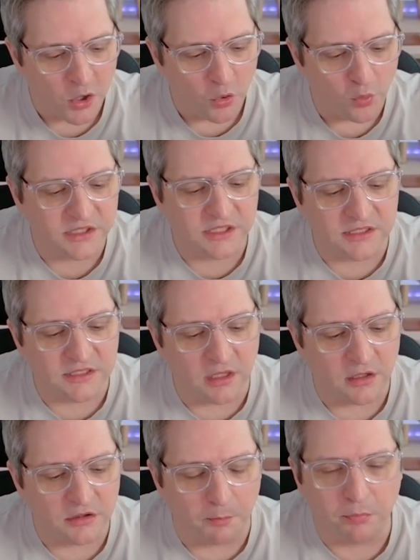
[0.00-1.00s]
which is
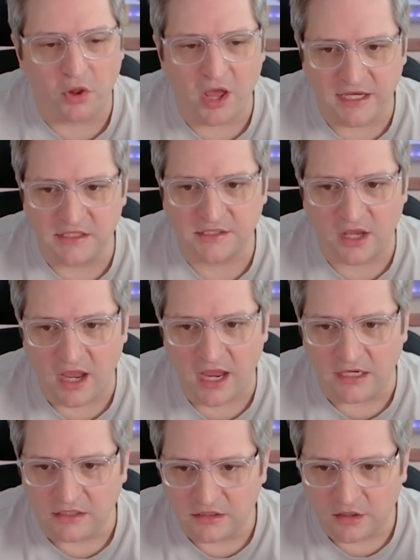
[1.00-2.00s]
the blind
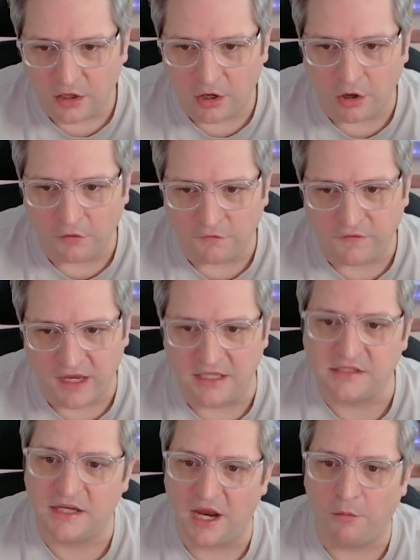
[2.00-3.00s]
side of
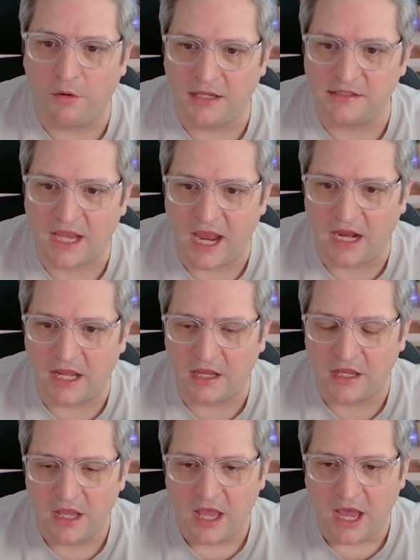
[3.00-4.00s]
internet-wide scanning,
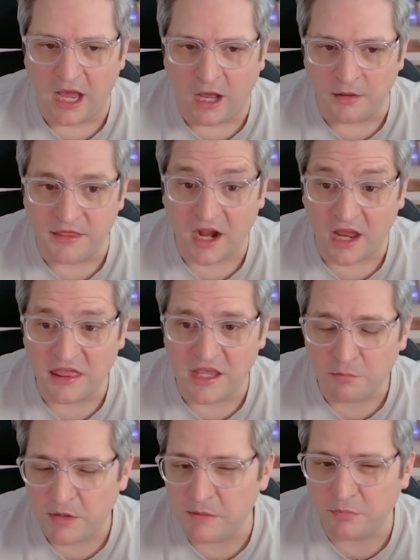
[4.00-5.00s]
that I
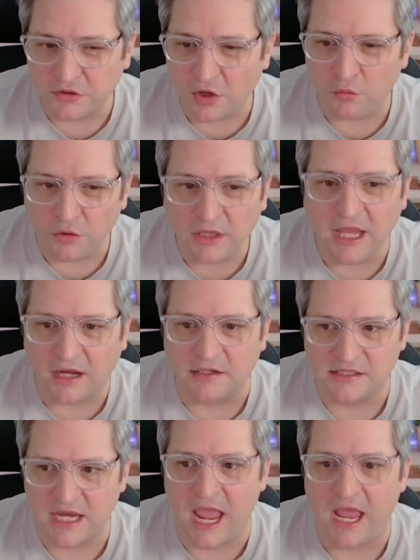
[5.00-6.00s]
think people don't really
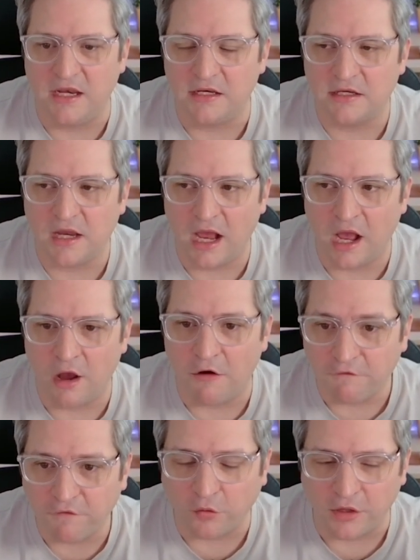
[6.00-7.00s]
understand
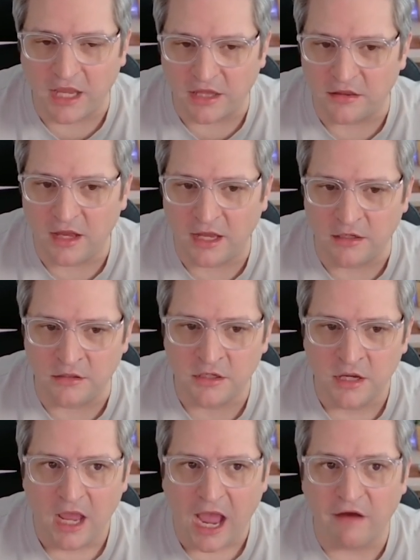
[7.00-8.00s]
fully and
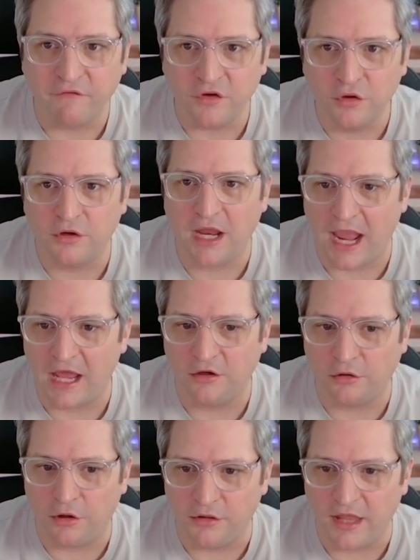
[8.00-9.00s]
have a good
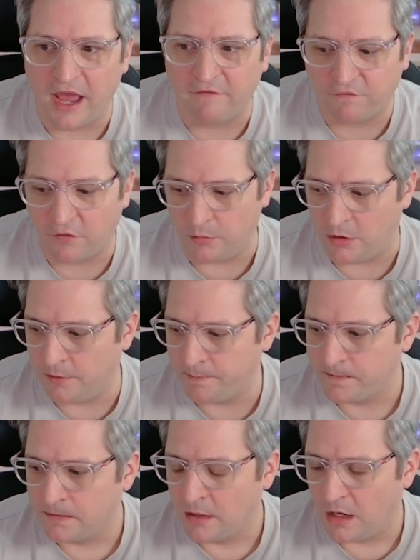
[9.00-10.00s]
handle on that from
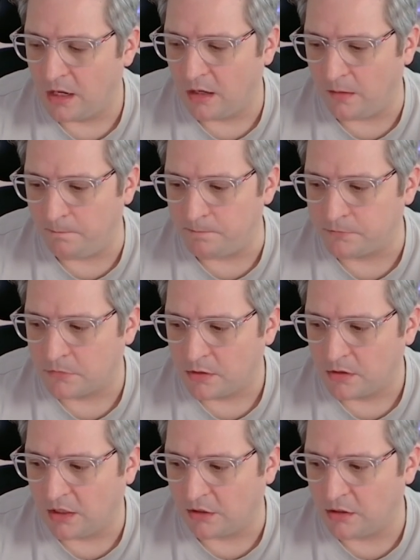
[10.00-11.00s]

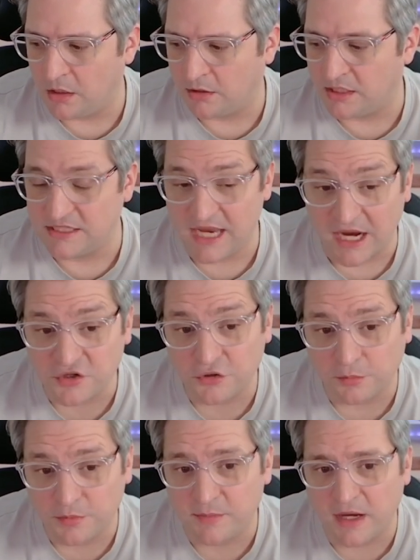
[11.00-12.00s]
a
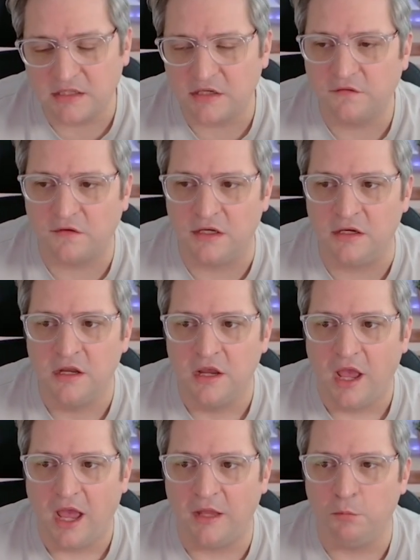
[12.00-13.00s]
contextual perspective,
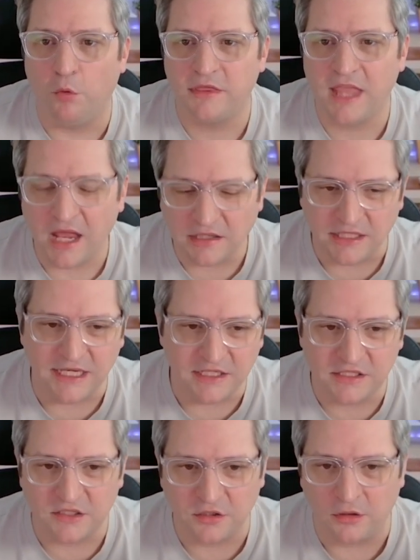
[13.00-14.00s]
and what that
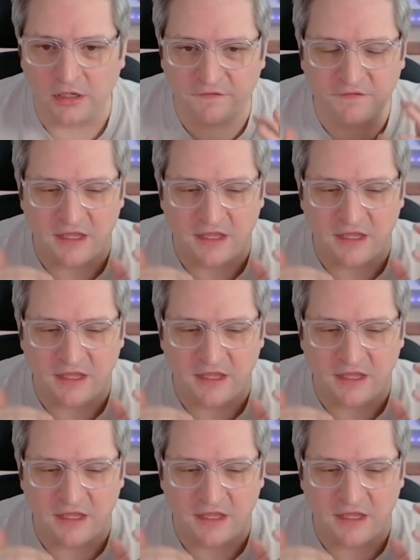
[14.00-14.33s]
leads to